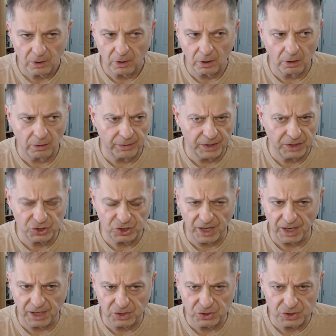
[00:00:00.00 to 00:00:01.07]
They
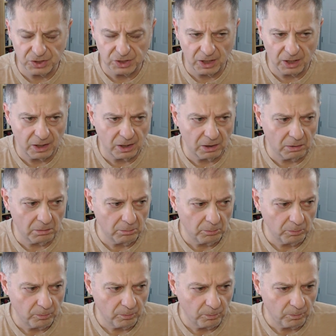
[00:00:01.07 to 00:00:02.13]
changed
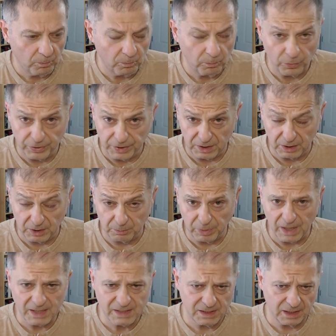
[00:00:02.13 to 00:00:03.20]
the
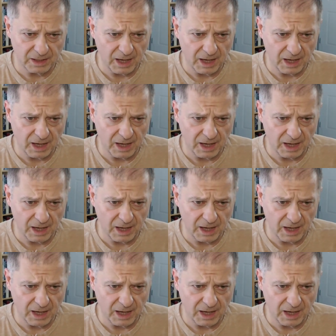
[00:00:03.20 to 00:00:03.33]
blessing,